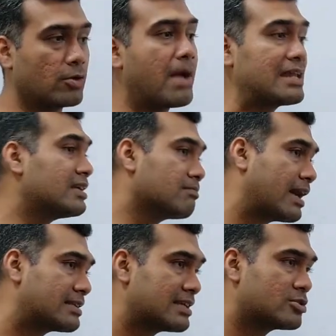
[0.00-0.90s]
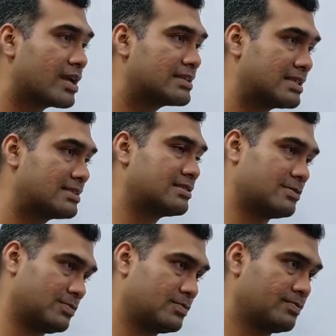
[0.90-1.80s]
humanity might cease to exist.
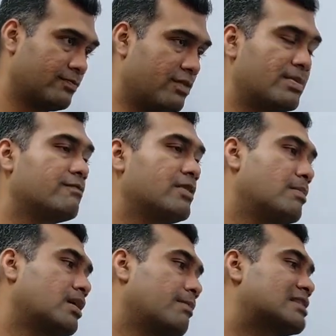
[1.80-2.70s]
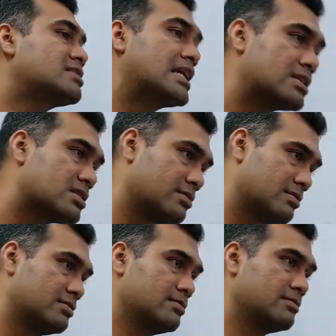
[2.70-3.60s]
It will become extinct.
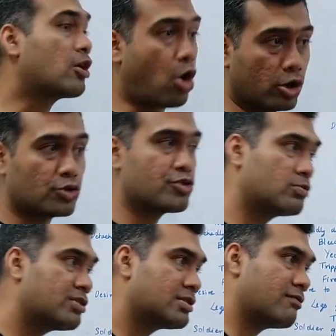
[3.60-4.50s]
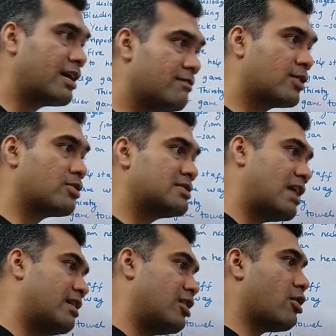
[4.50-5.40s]
Cockroaches would survive because they
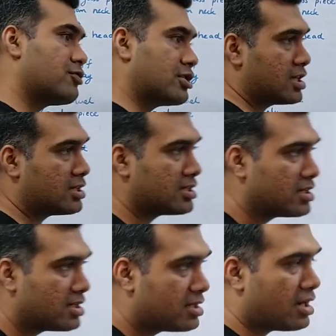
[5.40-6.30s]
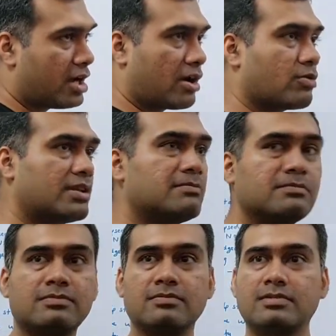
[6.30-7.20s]
have a layer of chitin around
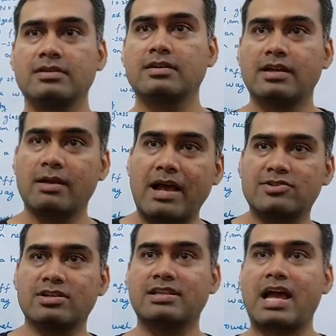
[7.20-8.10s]
them. Imagine